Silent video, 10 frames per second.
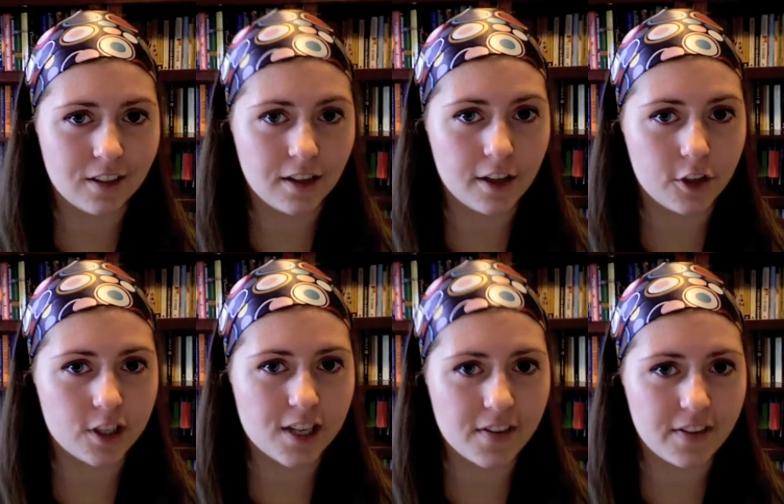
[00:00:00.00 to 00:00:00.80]
And
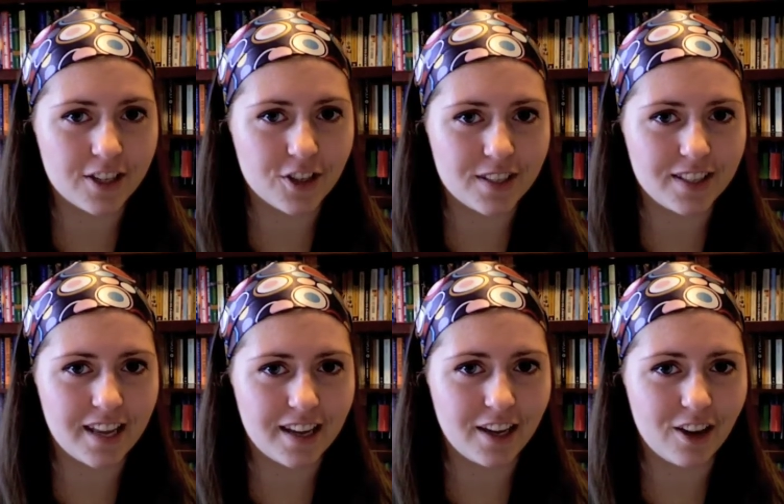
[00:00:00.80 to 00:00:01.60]
just out of interest
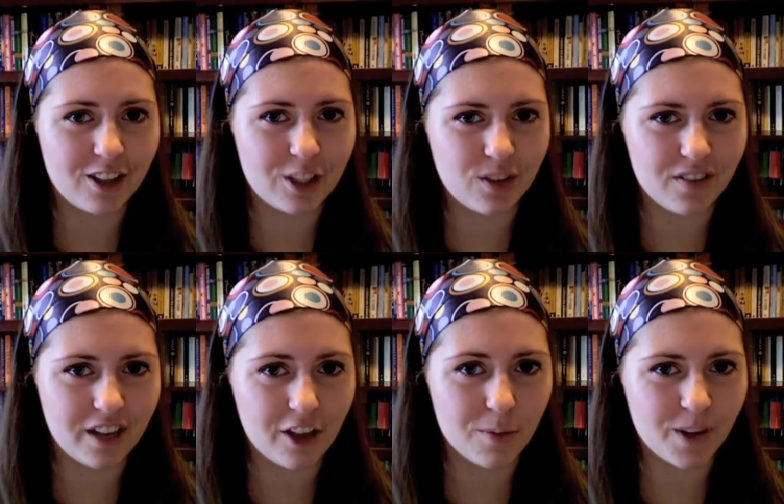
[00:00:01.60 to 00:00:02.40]
sake, here are two of the
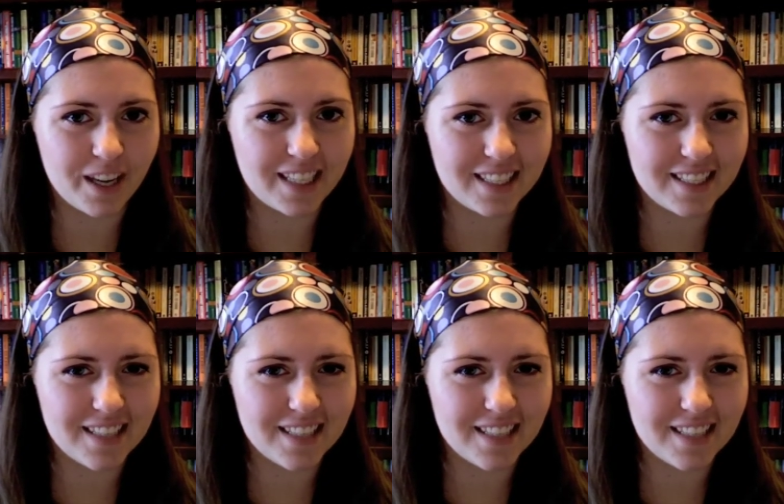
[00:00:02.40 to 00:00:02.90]
other bookcases